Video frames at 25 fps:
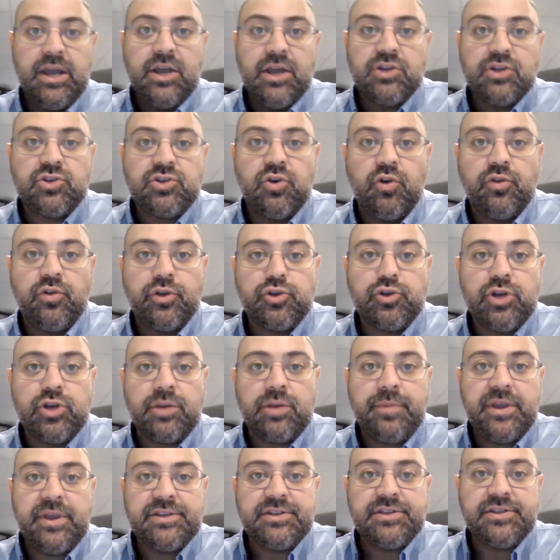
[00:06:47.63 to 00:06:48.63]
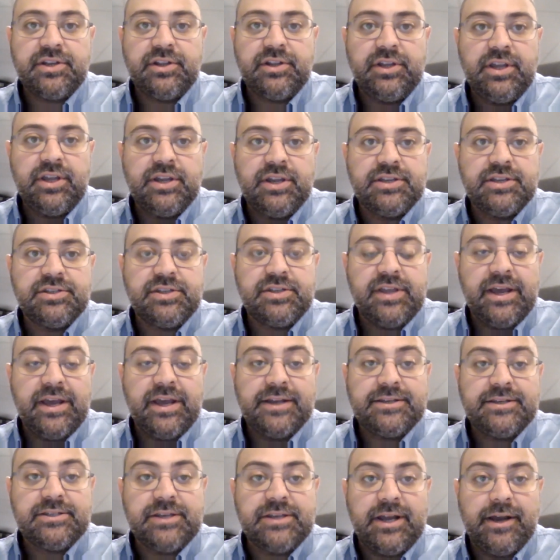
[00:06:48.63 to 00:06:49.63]
So the trick basically is
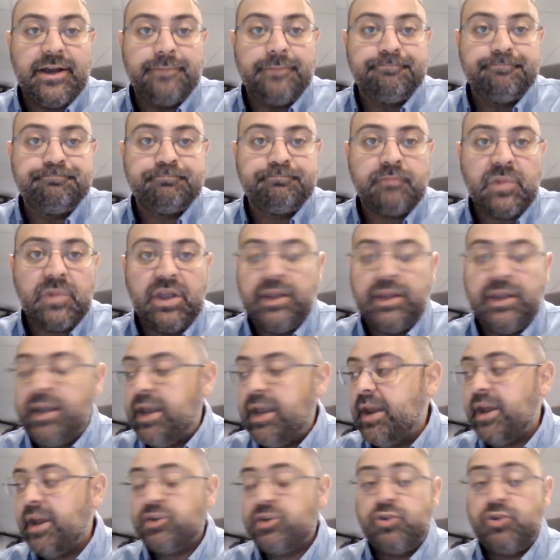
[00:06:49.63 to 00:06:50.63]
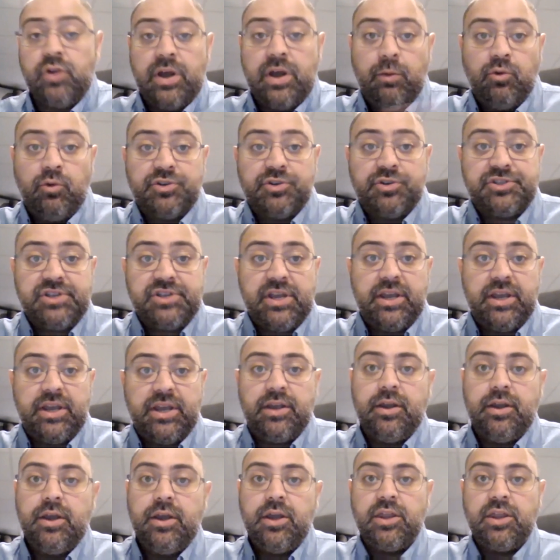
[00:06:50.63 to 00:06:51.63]
that and actually I will
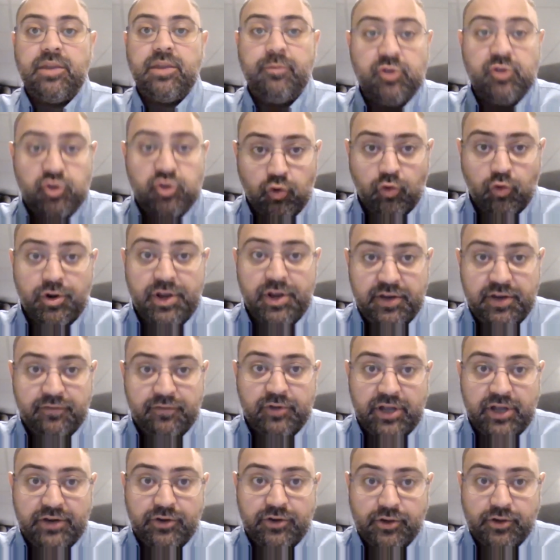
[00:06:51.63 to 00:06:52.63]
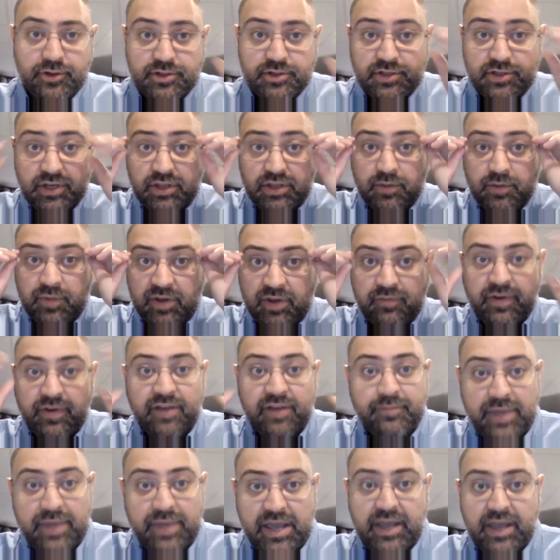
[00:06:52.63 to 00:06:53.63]
say the majority of lenders, like the big
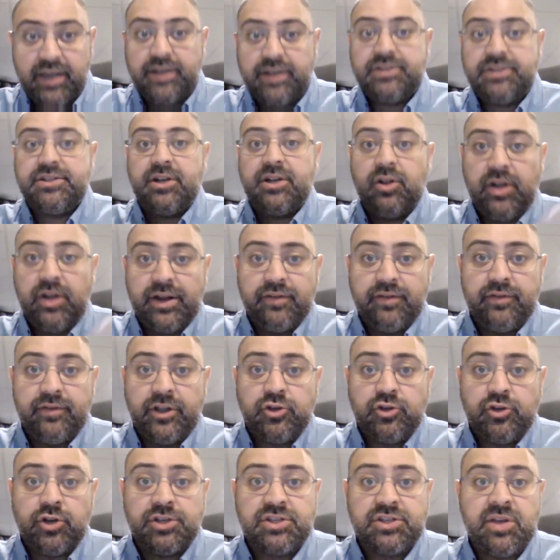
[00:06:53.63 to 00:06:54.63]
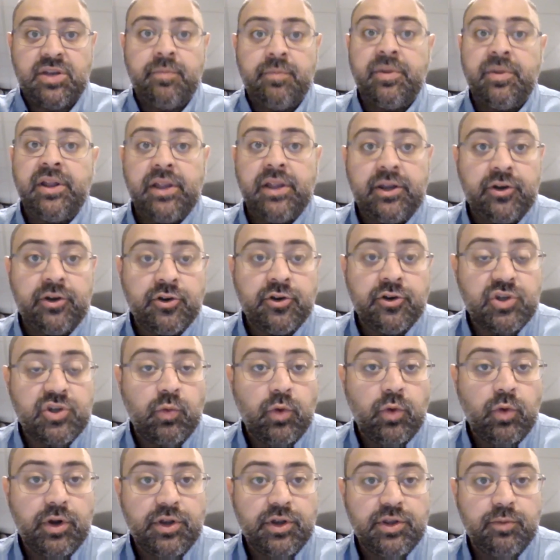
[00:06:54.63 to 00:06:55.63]
five banks and a lot of like trust company lenders that
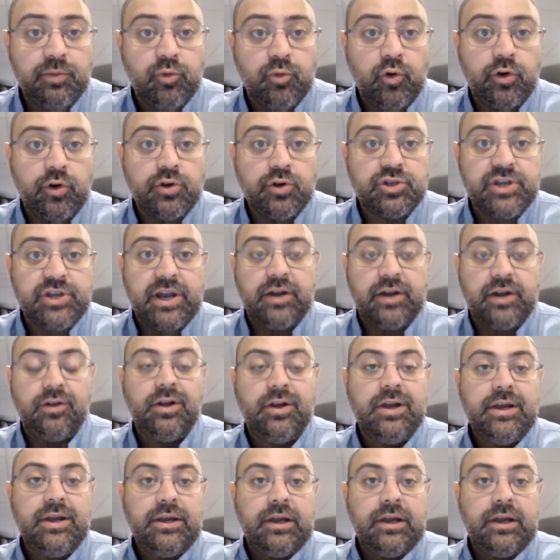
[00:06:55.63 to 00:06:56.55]
work in the broker channel,